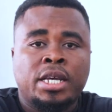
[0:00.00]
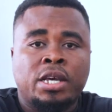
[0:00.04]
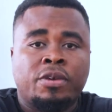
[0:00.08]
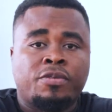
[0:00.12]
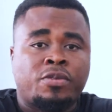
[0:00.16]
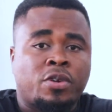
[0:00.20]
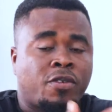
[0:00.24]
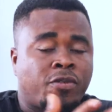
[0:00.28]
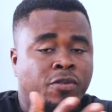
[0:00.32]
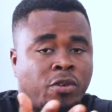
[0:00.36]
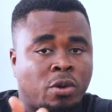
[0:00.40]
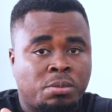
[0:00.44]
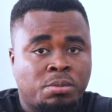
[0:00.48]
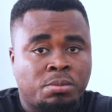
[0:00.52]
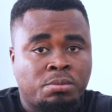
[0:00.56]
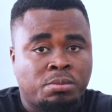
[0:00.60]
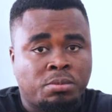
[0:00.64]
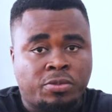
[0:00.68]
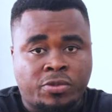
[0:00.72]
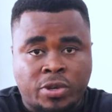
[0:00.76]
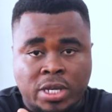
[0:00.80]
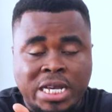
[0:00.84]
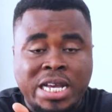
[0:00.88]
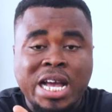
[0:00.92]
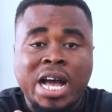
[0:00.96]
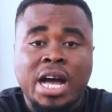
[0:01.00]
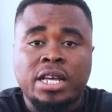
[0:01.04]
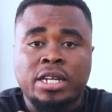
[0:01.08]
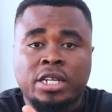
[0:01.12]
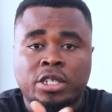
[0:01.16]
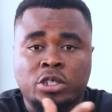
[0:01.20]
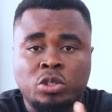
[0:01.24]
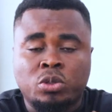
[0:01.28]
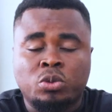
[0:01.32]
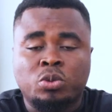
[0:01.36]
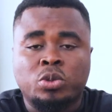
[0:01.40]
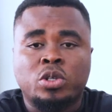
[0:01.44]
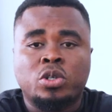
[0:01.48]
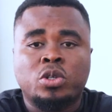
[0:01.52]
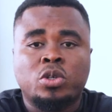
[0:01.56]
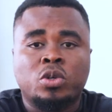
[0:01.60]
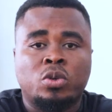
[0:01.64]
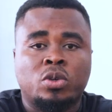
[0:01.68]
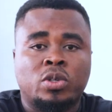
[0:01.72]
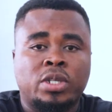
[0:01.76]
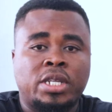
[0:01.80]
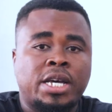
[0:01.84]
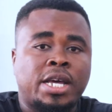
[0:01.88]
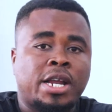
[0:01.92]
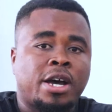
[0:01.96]
if you're from Ghana, you would
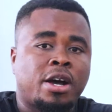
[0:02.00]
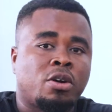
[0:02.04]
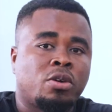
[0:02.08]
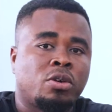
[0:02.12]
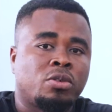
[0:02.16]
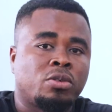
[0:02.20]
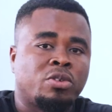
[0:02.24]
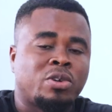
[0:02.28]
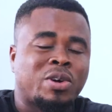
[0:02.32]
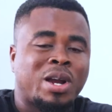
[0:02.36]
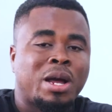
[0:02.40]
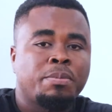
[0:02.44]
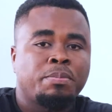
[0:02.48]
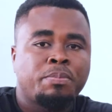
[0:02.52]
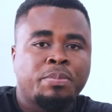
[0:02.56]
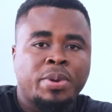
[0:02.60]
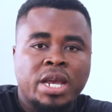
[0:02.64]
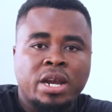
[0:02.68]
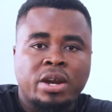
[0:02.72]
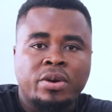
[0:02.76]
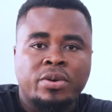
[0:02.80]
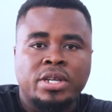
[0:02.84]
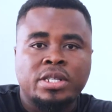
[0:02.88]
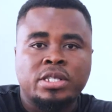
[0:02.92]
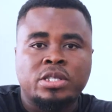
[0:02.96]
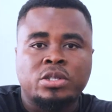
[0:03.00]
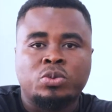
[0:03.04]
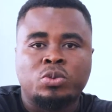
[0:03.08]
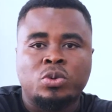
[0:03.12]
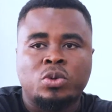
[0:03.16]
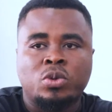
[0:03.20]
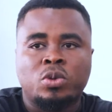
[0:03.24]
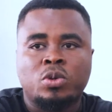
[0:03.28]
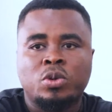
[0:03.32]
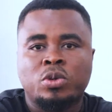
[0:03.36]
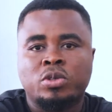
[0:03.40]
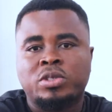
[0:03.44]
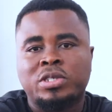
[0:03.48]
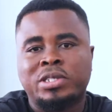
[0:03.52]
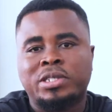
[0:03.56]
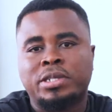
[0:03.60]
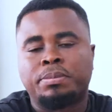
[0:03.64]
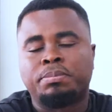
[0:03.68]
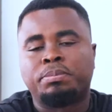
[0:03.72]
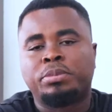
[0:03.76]
know that our grandparents will go to the